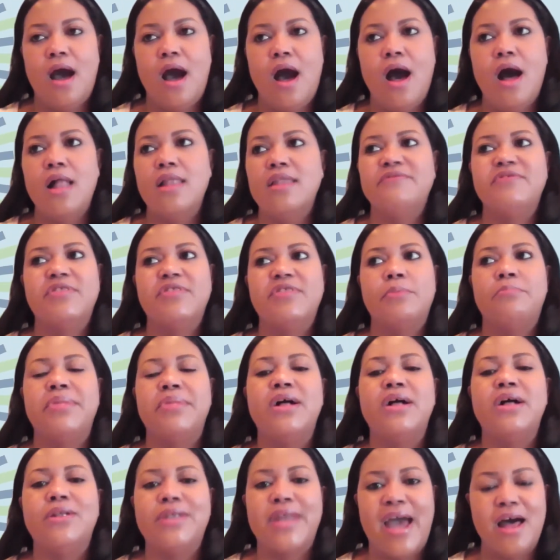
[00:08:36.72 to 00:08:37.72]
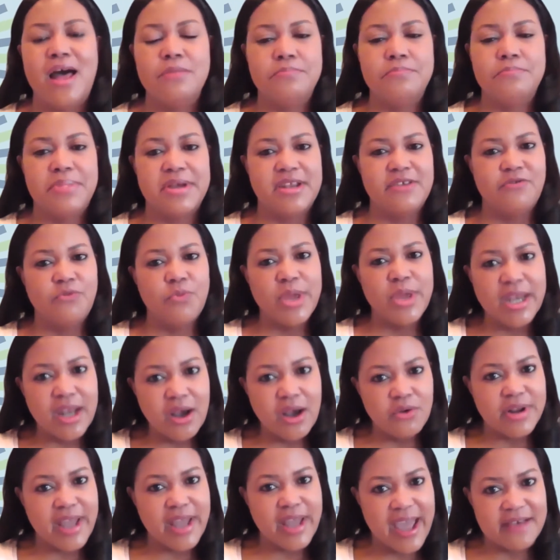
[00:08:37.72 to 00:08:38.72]
all of the build out, but if we
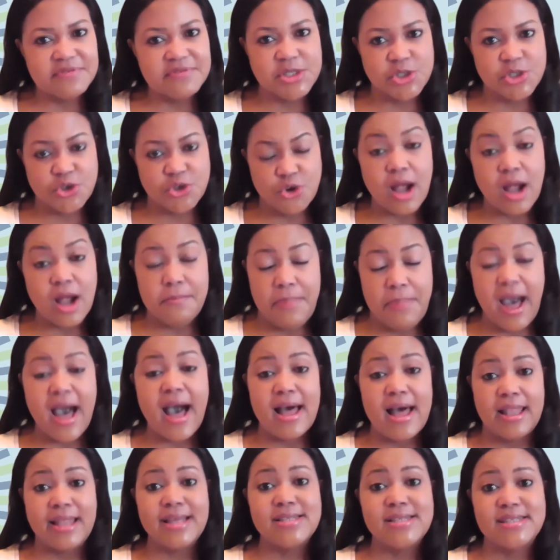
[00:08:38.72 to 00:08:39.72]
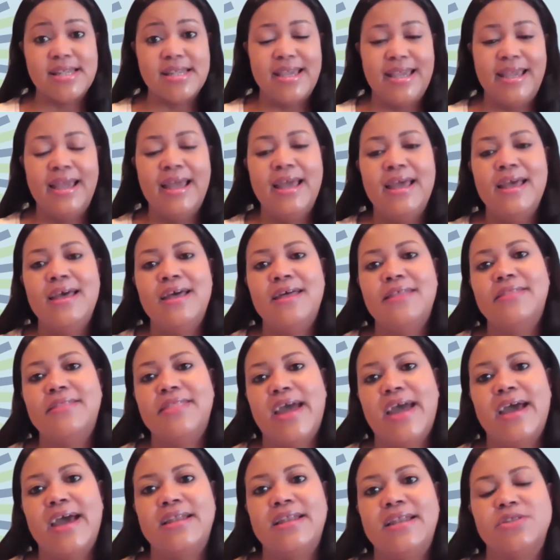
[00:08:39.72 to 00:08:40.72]
don't have strong policy
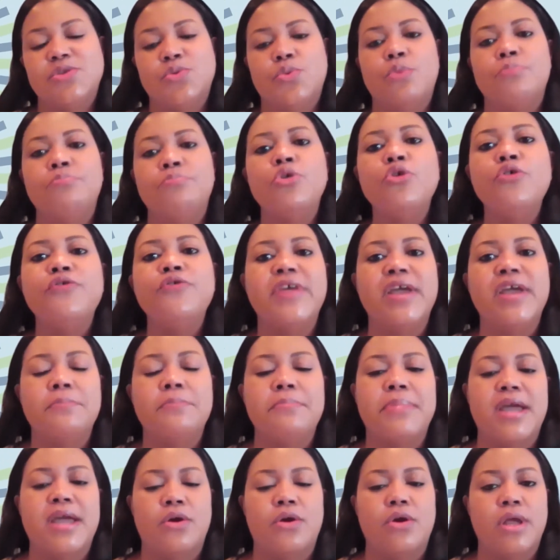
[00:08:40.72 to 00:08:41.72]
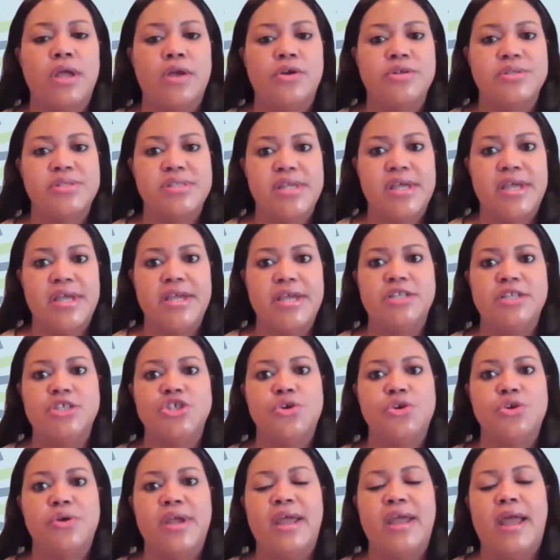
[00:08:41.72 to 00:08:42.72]
that is removing barriers to
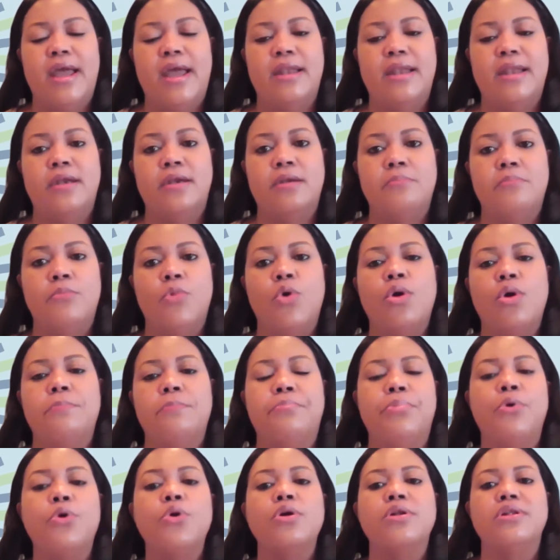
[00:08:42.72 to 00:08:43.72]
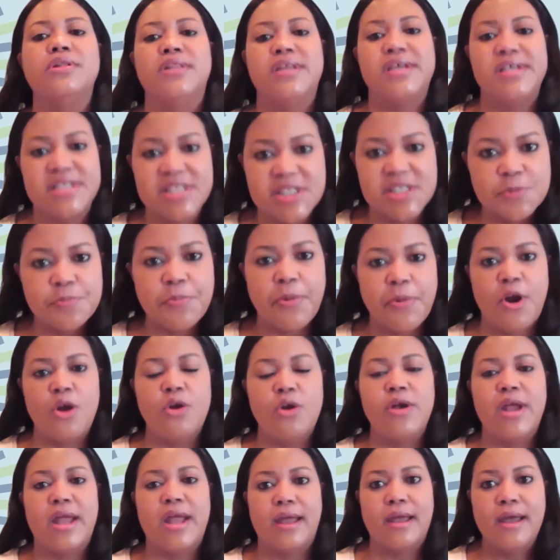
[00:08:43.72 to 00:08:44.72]
entry and, more importantly,
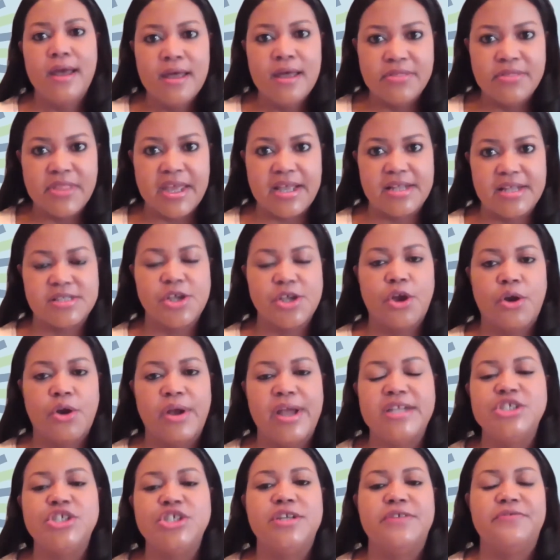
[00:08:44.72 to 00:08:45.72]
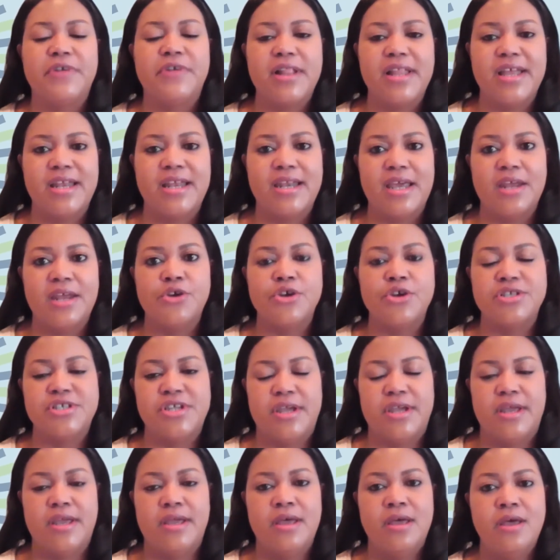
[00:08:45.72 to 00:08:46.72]
spurring the integration of clean
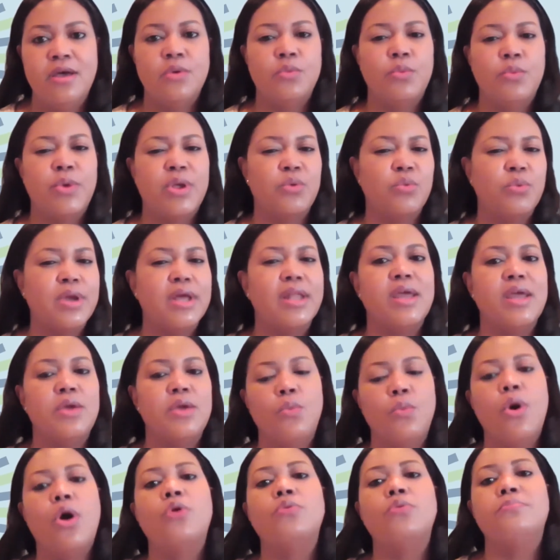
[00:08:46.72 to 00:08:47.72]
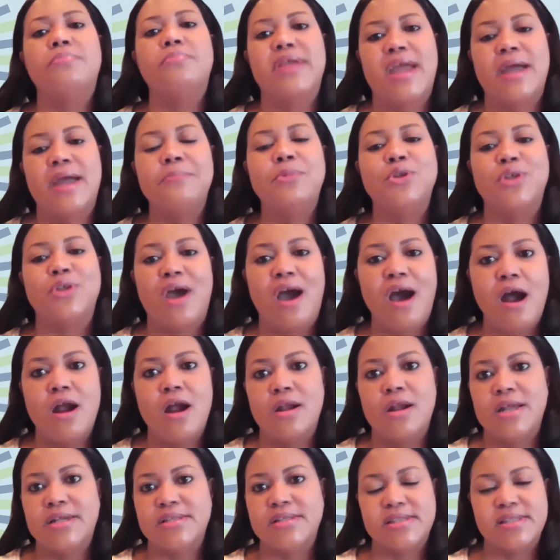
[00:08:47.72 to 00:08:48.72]
energy, we really won't be able to
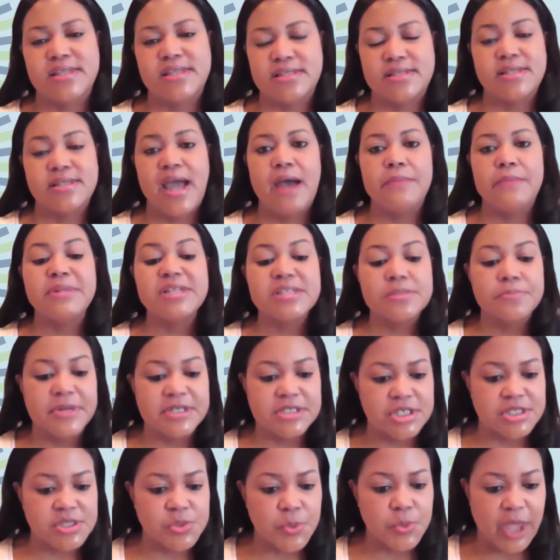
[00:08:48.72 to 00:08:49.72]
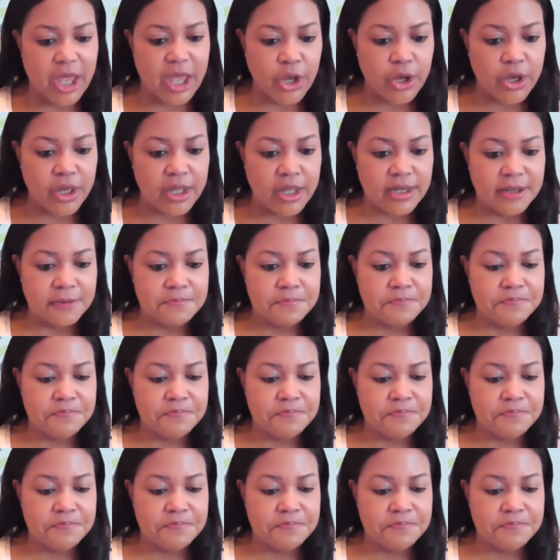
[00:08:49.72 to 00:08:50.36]
harness this time as much as we could.